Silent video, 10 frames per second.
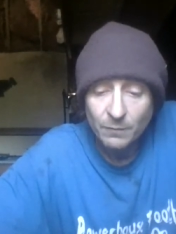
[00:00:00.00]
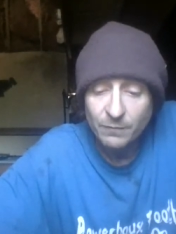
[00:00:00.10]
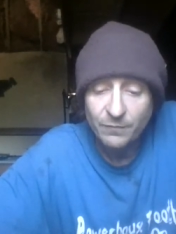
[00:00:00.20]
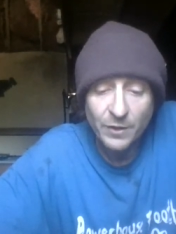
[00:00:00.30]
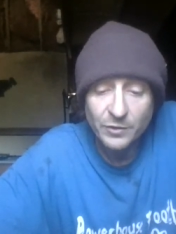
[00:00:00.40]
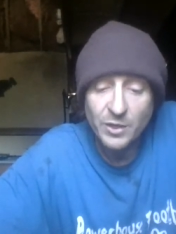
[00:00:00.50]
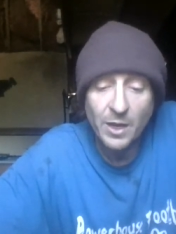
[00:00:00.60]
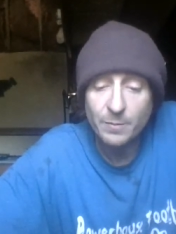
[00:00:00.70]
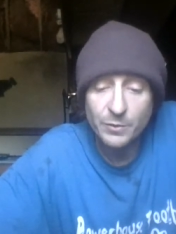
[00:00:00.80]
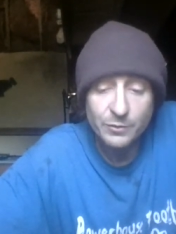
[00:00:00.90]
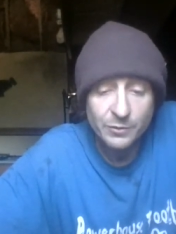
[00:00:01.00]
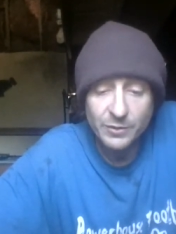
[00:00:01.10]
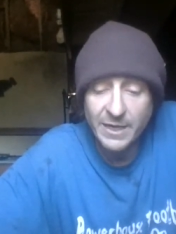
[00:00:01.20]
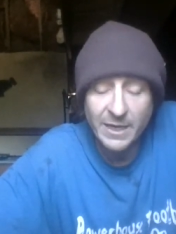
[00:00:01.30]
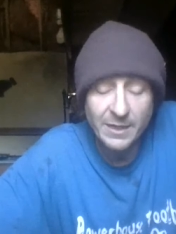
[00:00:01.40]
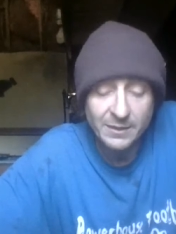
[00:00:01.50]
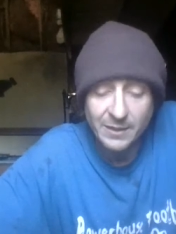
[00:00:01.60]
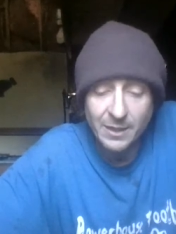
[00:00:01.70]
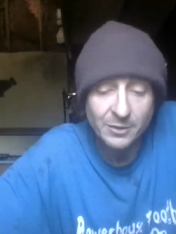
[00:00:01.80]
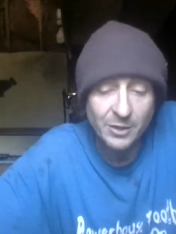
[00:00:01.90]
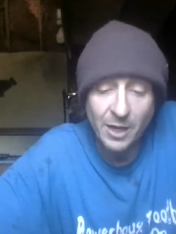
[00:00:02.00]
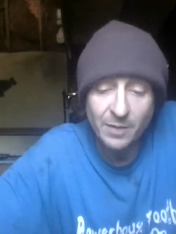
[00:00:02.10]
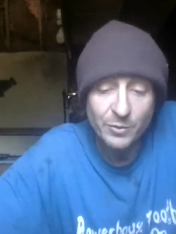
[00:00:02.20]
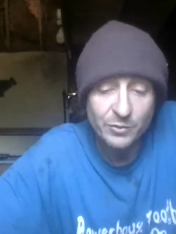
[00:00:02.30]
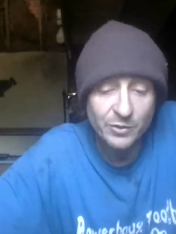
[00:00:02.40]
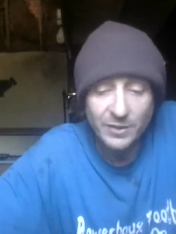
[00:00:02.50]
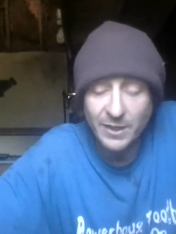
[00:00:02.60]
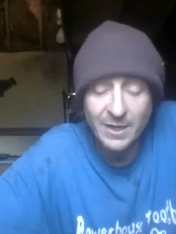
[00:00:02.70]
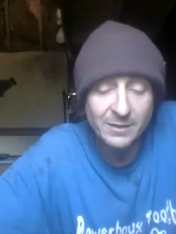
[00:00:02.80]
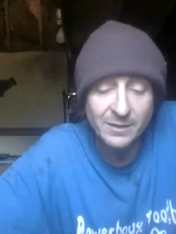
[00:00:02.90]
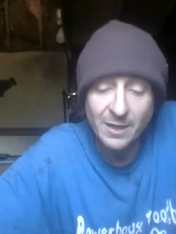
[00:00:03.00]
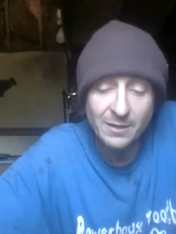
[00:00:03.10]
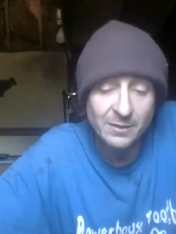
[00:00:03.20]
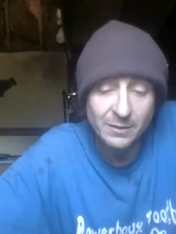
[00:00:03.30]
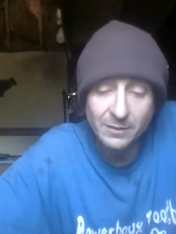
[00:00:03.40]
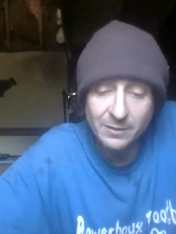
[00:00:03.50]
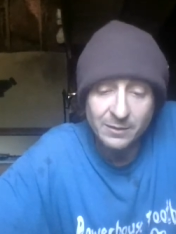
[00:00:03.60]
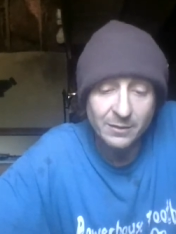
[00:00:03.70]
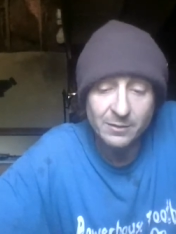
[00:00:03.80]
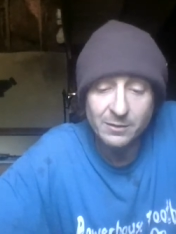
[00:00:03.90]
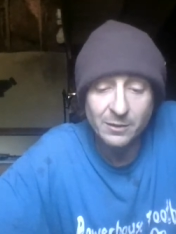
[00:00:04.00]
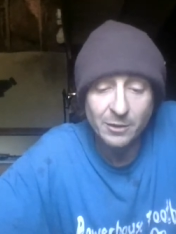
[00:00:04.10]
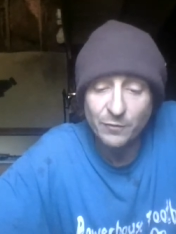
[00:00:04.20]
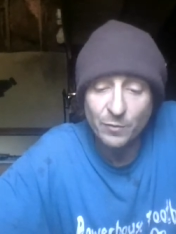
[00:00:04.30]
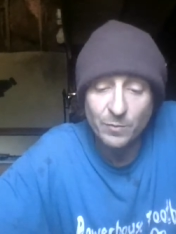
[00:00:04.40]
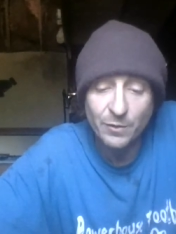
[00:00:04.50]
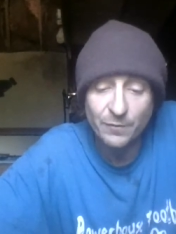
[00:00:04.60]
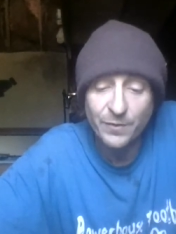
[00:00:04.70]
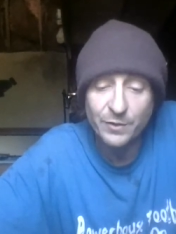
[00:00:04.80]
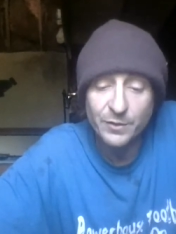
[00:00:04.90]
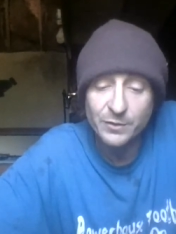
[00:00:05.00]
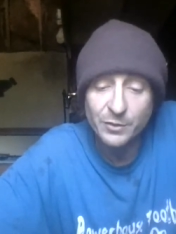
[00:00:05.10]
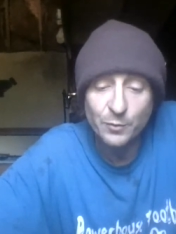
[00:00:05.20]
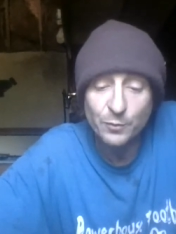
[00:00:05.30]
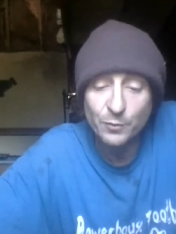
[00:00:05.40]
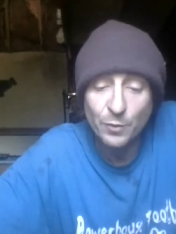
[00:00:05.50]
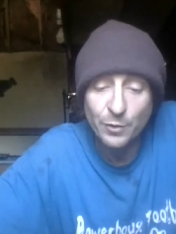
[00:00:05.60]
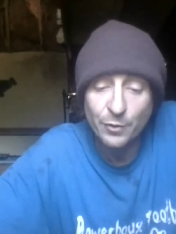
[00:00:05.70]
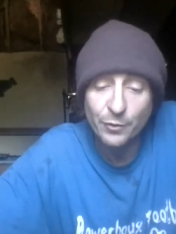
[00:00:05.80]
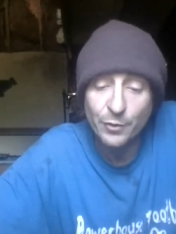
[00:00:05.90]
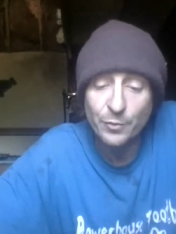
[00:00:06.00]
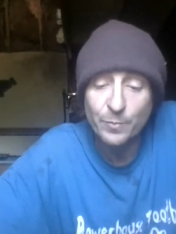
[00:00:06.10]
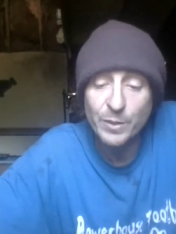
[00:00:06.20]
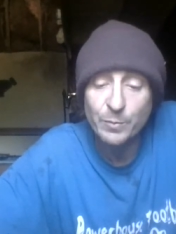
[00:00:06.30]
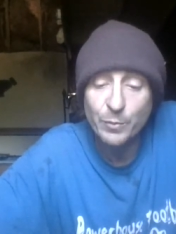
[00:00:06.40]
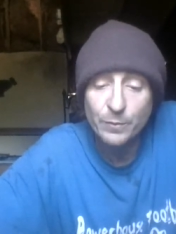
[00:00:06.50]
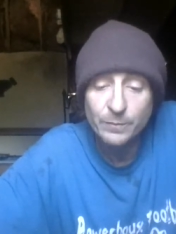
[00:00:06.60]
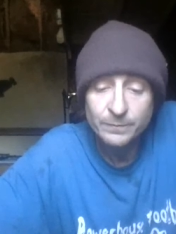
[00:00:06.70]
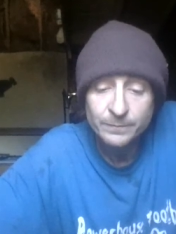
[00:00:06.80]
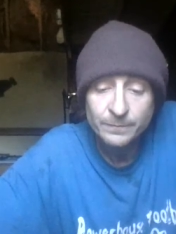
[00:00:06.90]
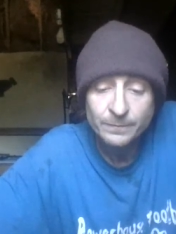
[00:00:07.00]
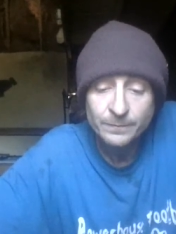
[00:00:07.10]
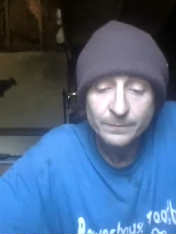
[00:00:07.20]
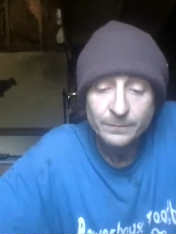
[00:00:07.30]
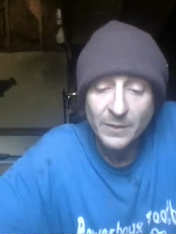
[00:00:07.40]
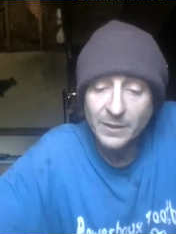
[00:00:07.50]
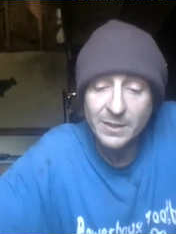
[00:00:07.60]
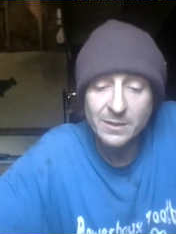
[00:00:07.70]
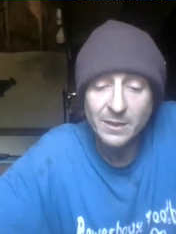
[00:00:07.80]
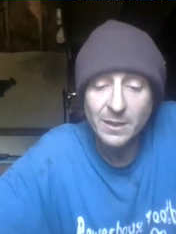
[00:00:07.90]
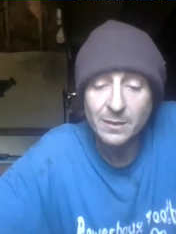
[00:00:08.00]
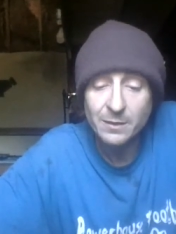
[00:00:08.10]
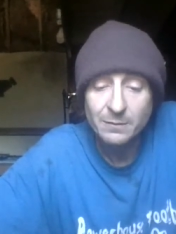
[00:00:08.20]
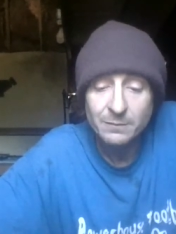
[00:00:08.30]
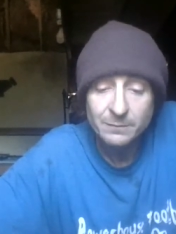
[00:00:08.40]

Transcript: Fuck child abusers. I can't stand child abusers. I can't stand sadistic, evil motherfuckers who want to hurt other people. I can't stand it.